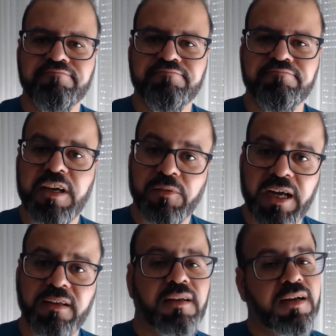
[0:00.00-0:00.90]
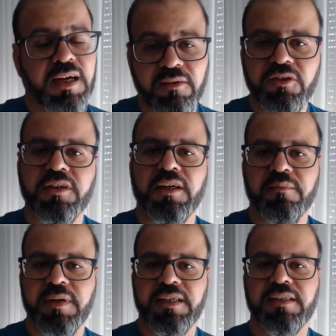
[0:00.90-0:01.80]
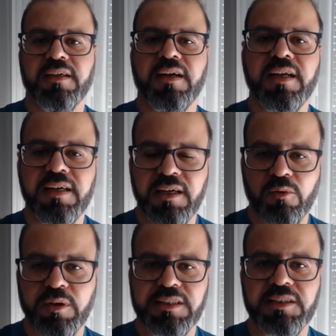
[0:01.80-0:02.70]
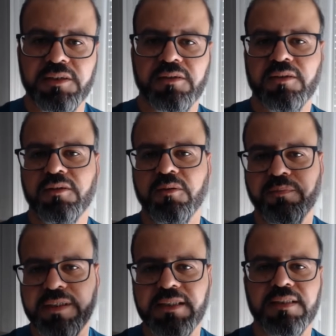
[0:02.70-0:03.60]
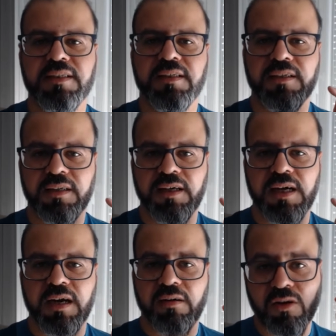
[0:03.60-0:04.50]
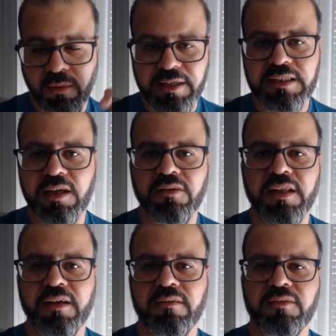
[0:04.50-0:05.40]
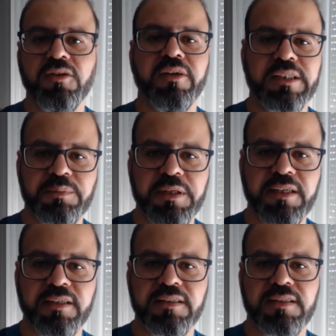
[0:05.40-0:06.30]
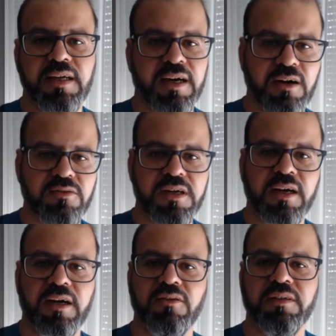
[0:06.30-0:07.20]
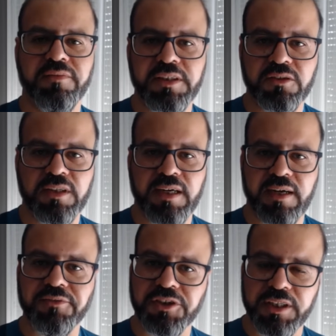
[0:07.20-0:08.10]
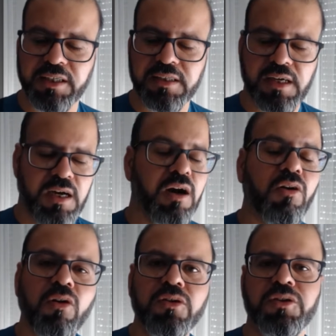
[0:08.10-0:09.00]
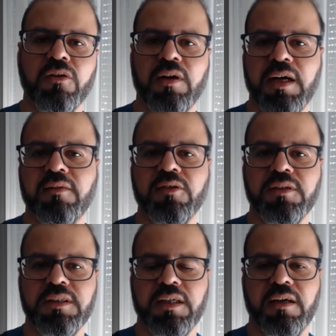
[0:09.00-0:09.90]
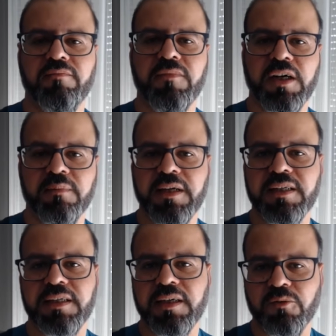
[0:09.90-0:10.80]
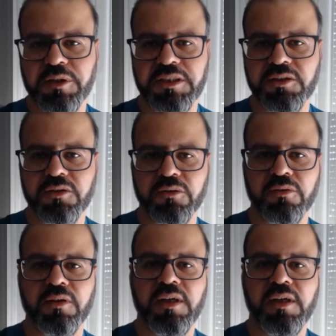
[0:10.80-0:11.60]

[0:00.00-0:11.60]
Meanwhile, I would recommend and request you to please comment down there your experience around the video that I've shared. Also, I would recommend and request you to